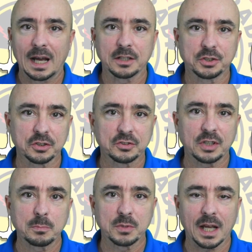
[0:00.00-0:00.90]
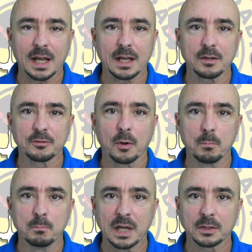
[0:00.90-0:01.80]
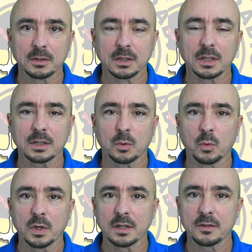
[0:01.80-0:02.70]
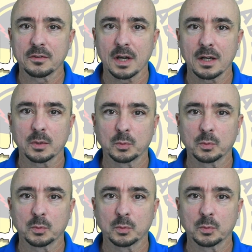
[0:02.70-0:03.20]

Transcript: I just seem to have better luck with uh,